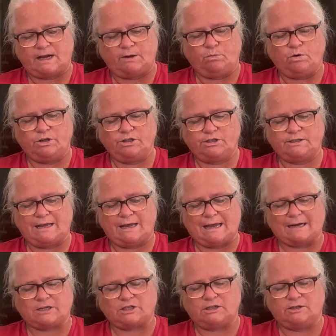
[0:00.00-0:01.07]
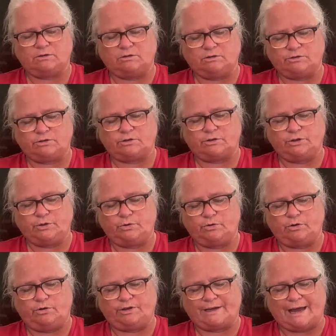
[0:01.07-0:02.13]
once actually also knew
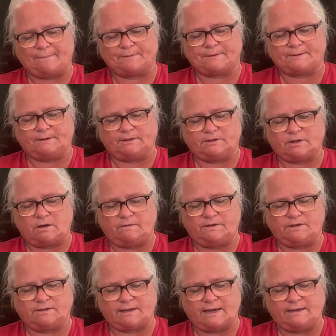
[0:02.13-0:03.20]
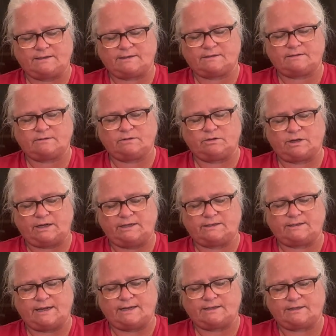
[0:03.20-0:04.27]
all the capitals of the states, United
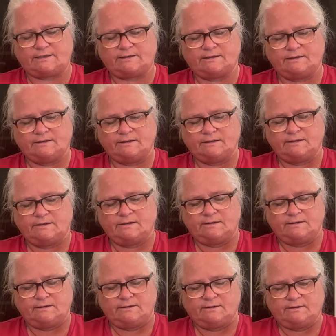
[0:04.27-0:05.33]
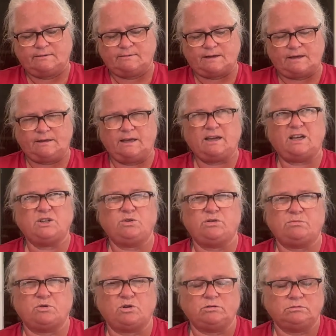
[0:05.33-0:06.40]
States. I think I knew
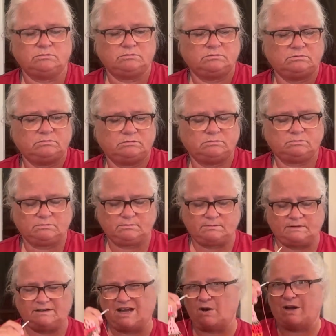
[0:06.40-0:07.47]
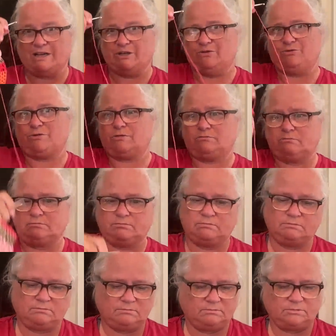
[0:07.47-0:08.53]
them all. Now I don't.
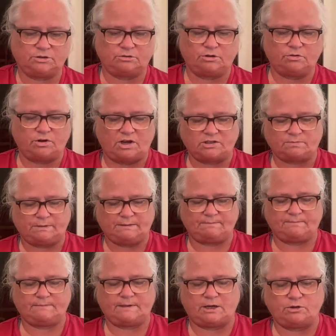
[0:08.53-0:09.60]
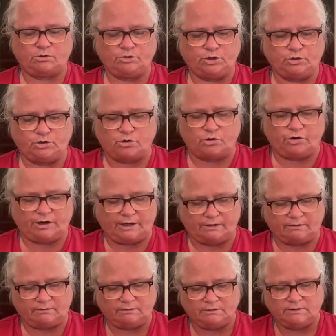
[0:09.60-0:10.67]
So don't ask me. I know New York
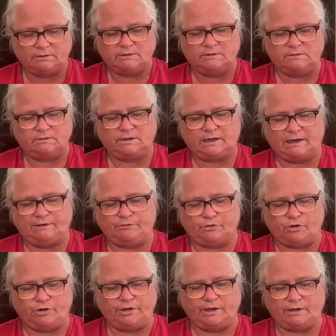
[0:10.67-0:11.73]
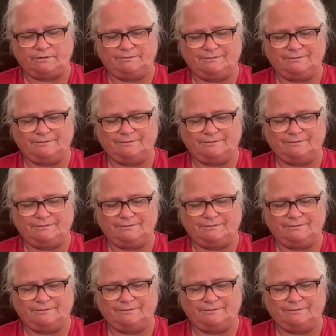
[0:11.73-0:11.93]
and California.